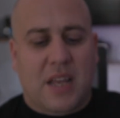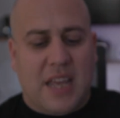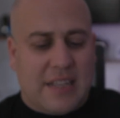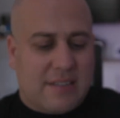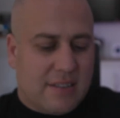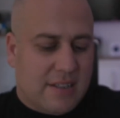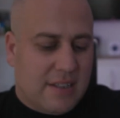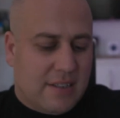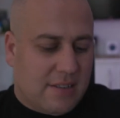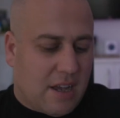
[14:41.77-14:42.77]
it is.
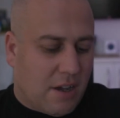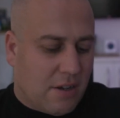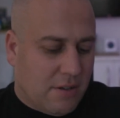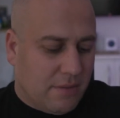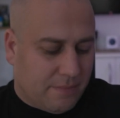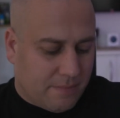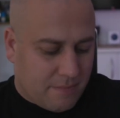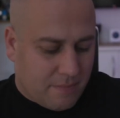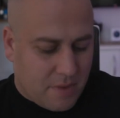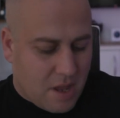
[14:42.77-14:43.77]
So
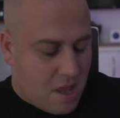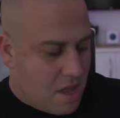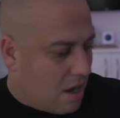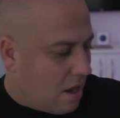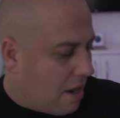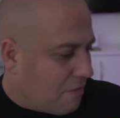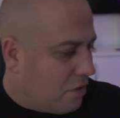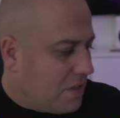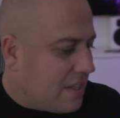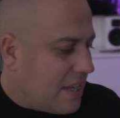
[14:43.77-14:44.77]
I've
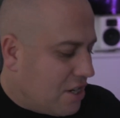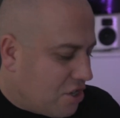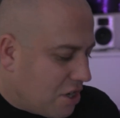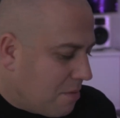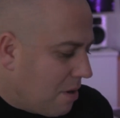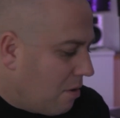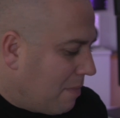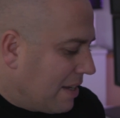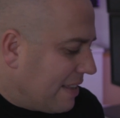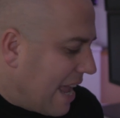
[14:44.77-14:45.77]
got this issue on
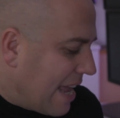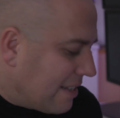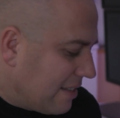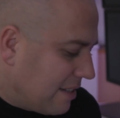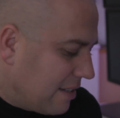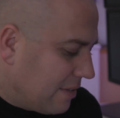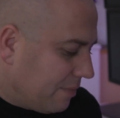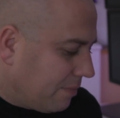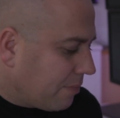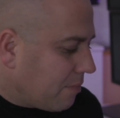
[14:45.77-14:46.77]
my desk
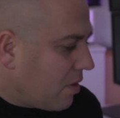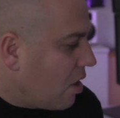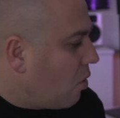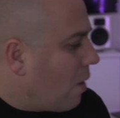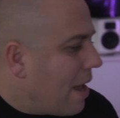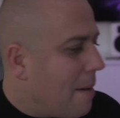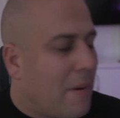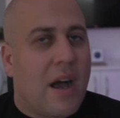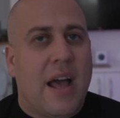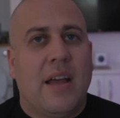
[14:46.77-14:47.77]

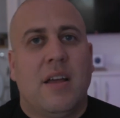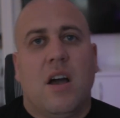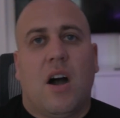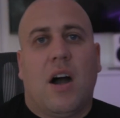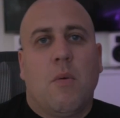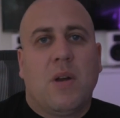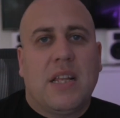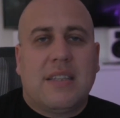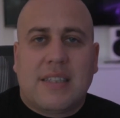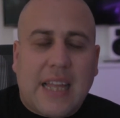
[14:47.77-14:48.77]
whereby I want it
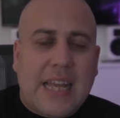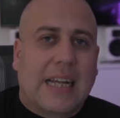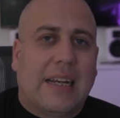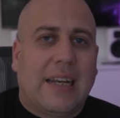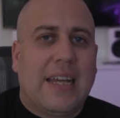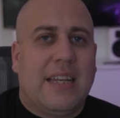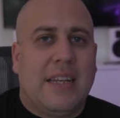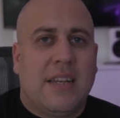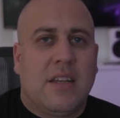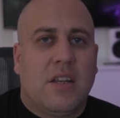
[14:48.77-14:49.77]
to stay
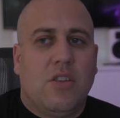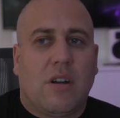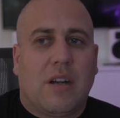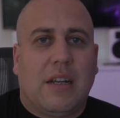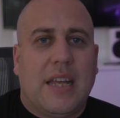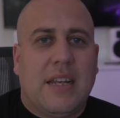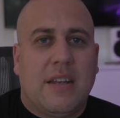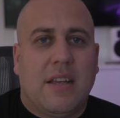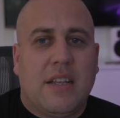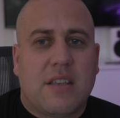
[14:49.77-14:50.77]
clean. Not clean
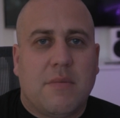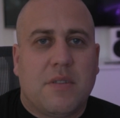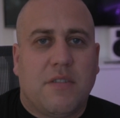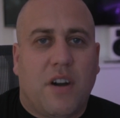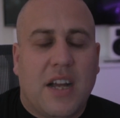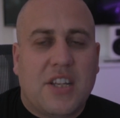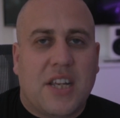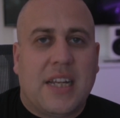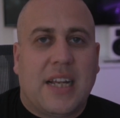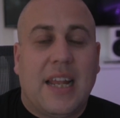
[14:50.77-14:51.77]
in terms of
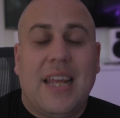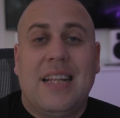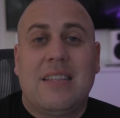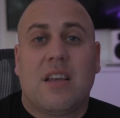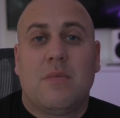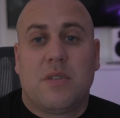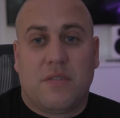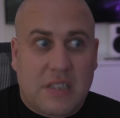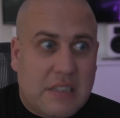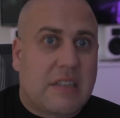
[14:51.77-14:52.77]
hygiene, clean in terms of
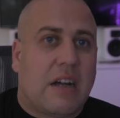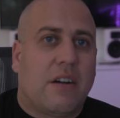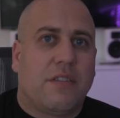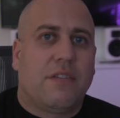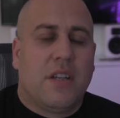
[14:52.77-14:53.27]
stuff.